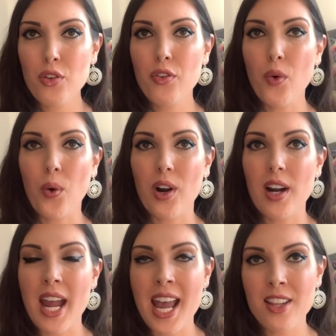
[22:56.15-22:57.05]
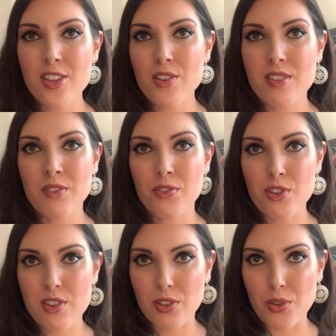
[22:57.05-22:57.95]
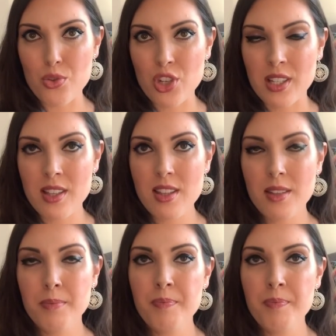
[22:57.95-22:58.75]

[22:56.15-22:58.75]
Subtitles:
for answers and for solutions.